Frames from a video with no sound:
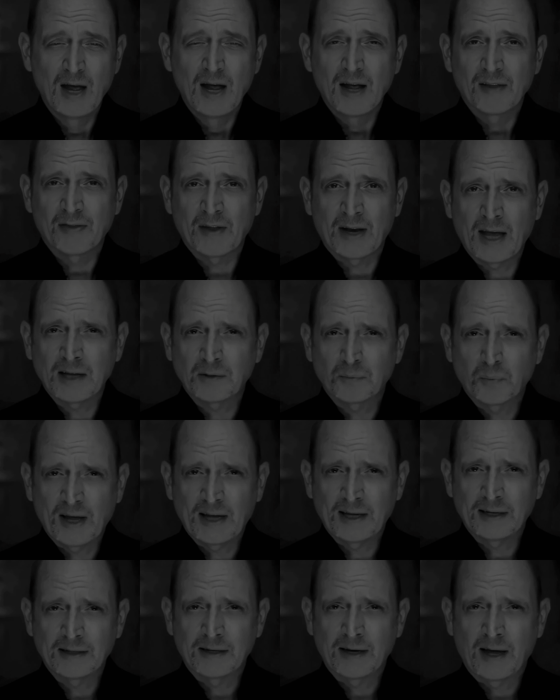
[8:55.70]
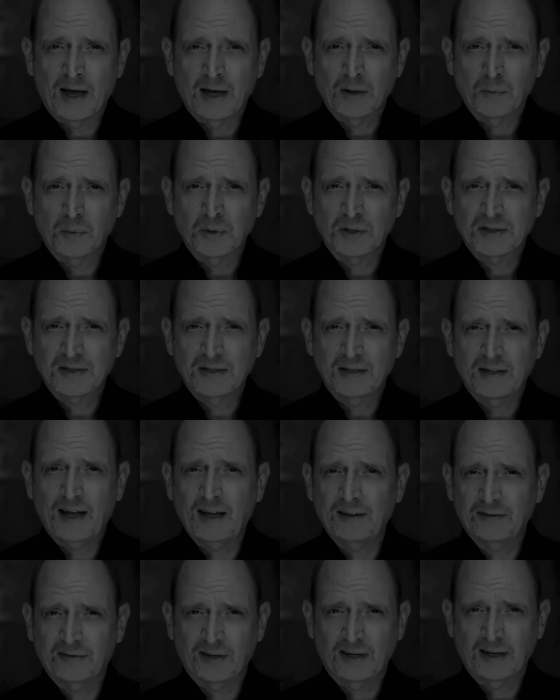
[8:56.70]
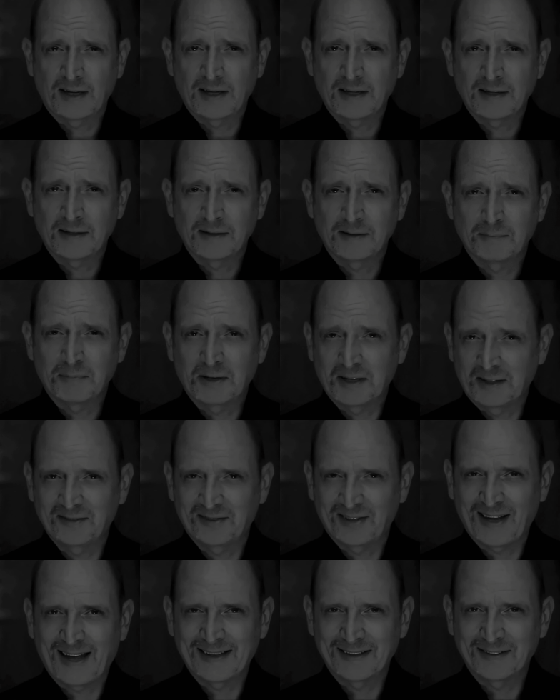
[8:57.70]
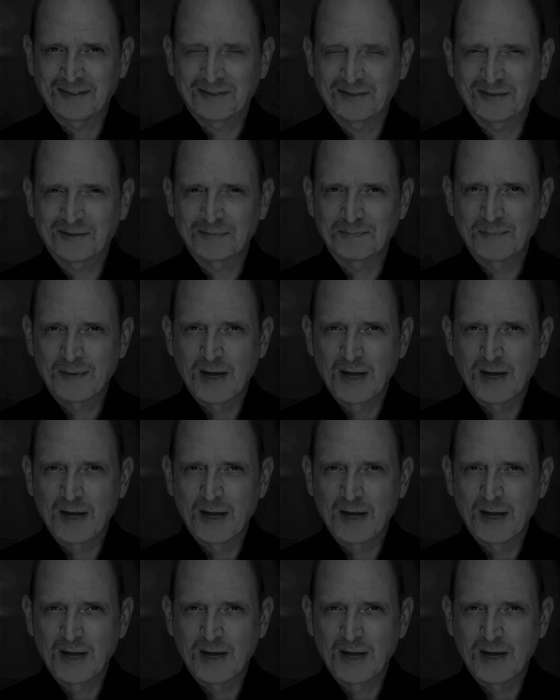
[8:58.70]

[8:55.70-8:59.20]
The night waned and I worked hastily, but in silence.